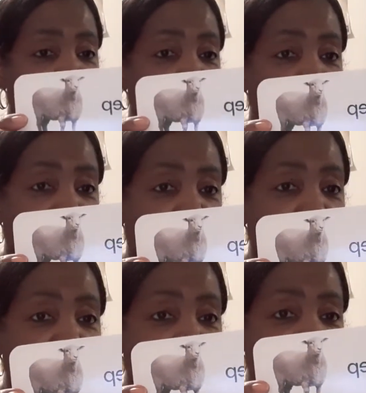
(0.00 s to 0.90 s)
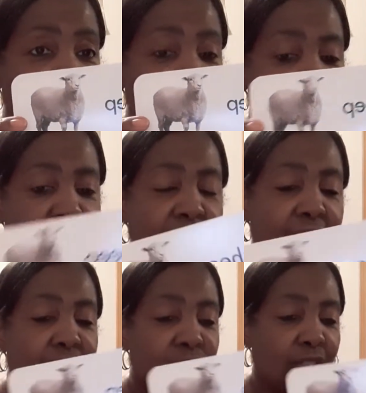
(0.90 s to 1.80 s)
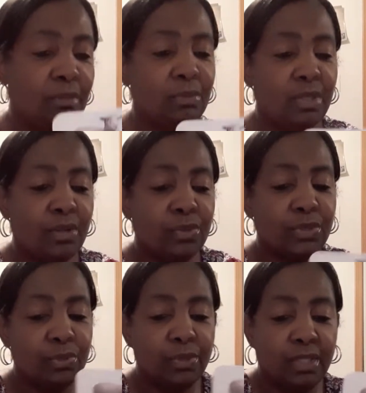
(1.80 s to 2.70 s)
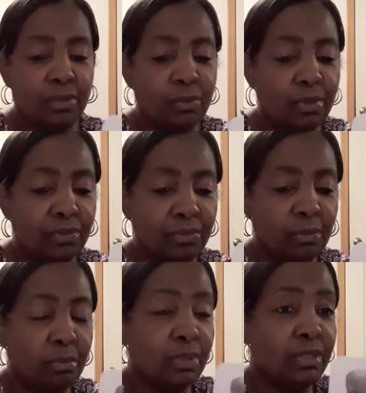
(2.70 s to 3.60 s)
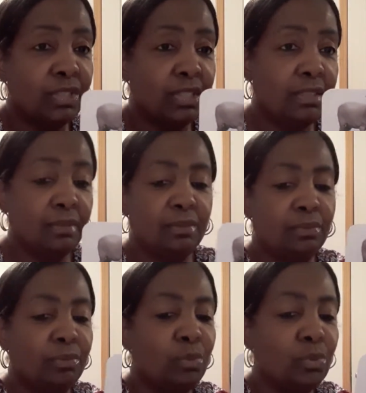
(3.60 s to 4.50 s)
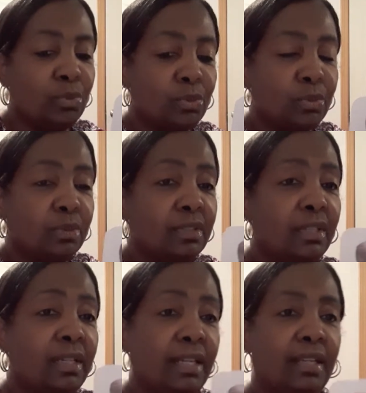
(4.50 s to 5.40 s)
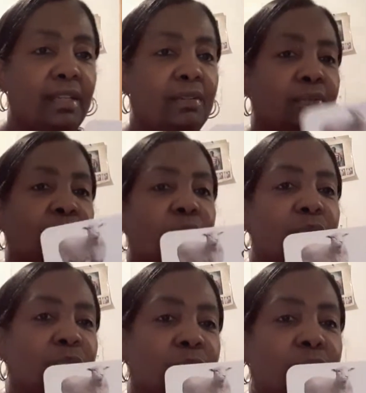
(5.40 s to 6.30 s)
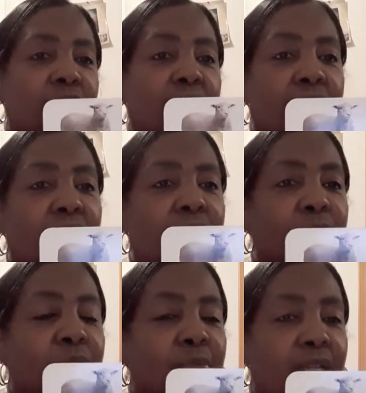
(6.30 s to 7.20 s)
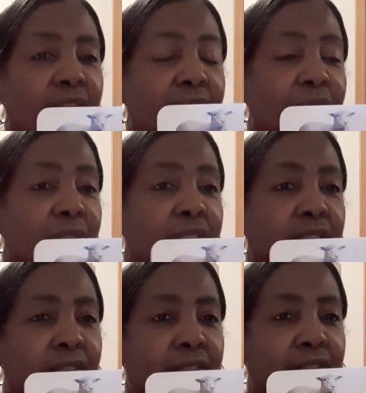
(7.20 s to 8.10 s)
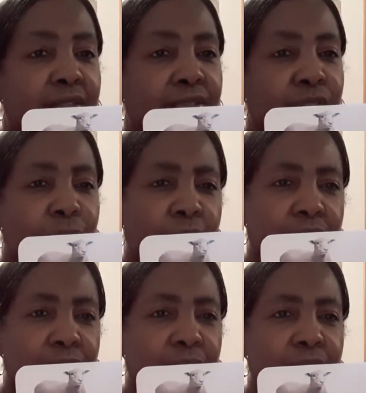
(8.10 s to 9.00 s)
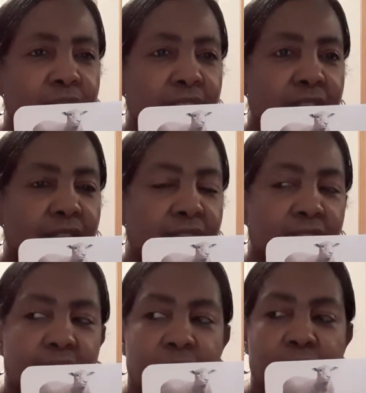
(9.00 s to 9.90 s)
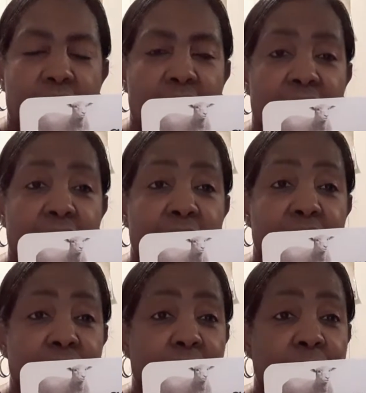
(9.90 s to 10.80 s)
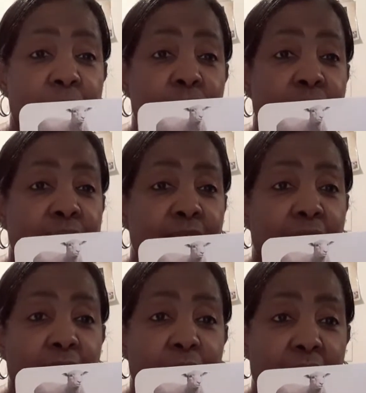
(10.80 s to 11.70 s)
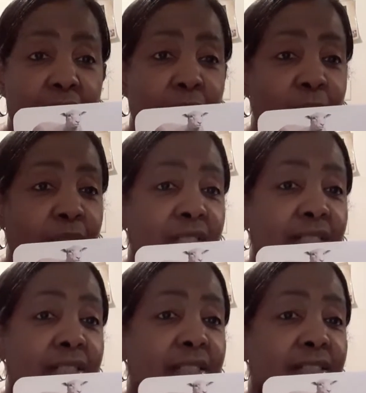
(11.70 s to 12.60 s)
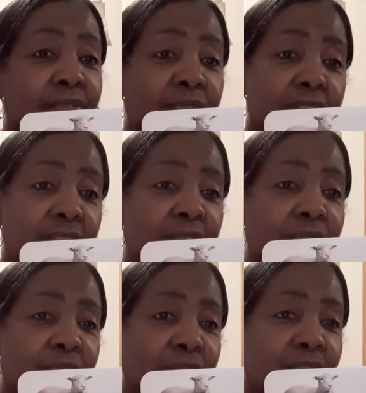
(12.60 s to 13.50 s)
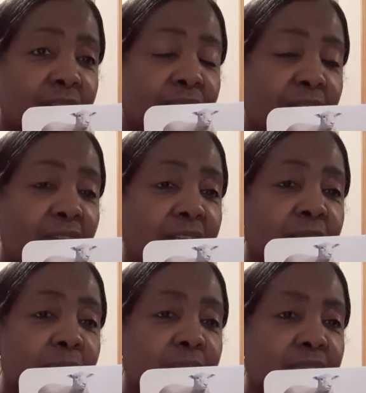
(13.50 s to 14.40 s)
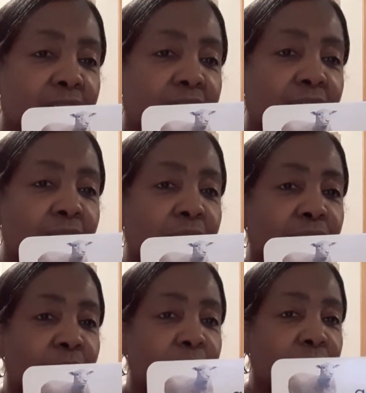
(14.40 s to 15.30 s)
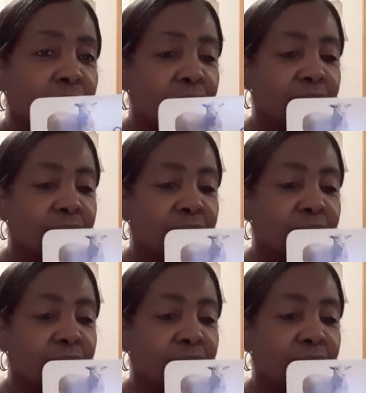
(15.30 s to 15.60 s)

Sheep. And sheep, we also get what from a sheep? Wool. And wool, we make what? Sweaters. We have some bedspreads and different stuff, different items that come from the